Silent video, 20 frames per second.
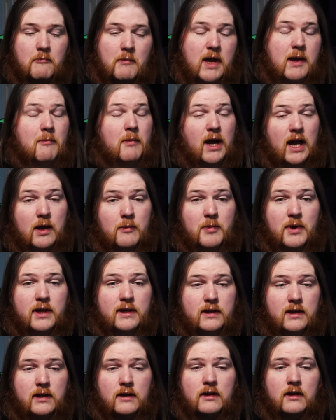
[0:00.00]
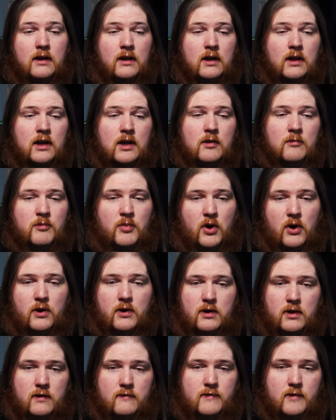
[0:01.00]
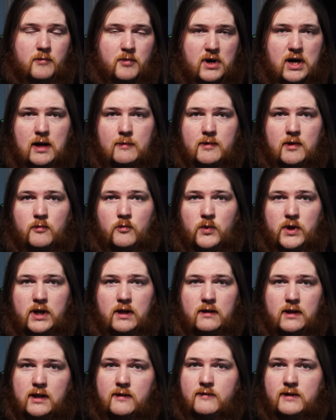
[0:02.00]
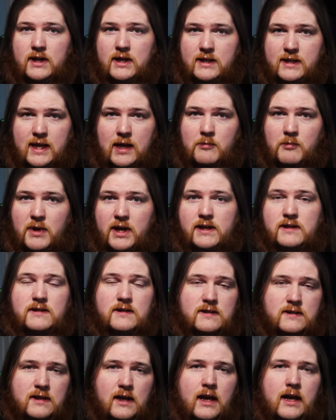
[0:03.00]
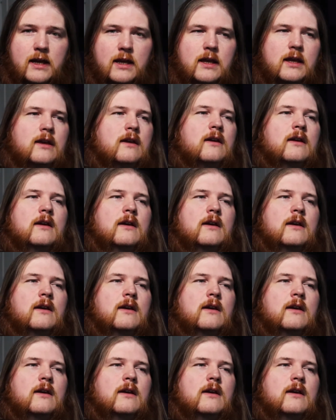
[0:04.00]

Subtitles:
in my opinion, part of the problem, we live in a debt-based society,